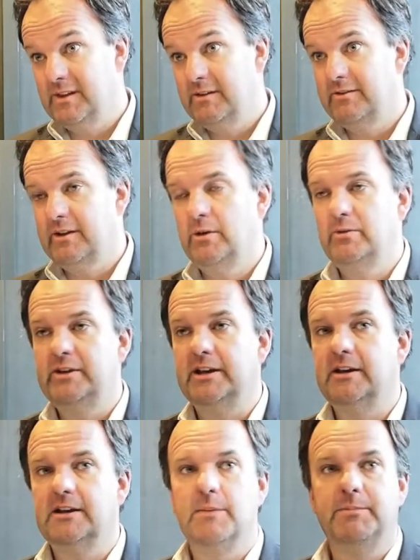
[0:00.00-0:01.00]
So take
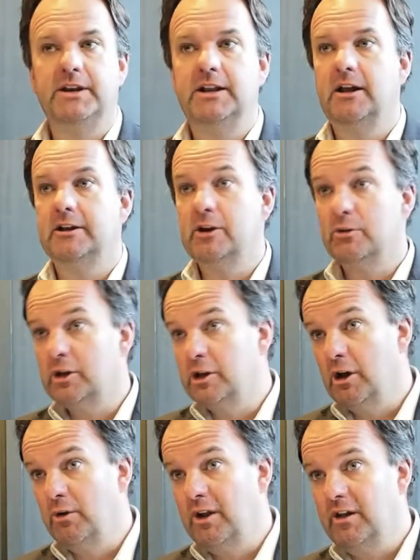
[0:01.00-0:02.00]
a company like
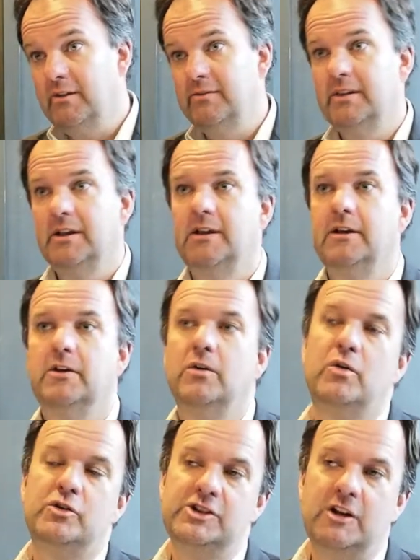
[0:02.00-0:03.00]
Coca-Cola
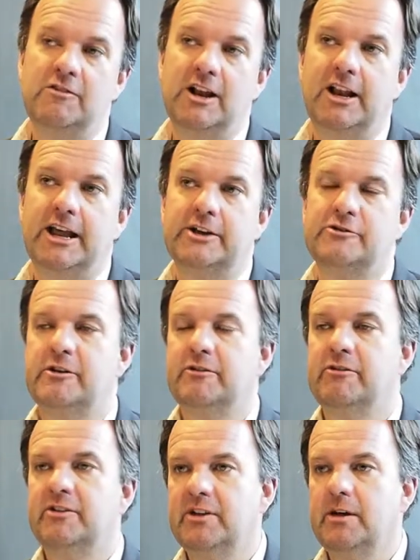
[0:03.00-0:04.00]
or General Electric,
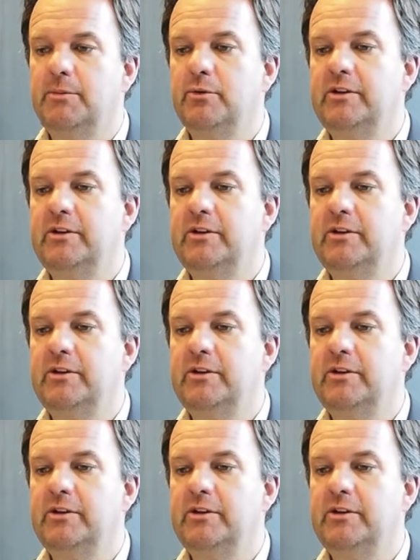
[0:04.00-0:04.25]
for example.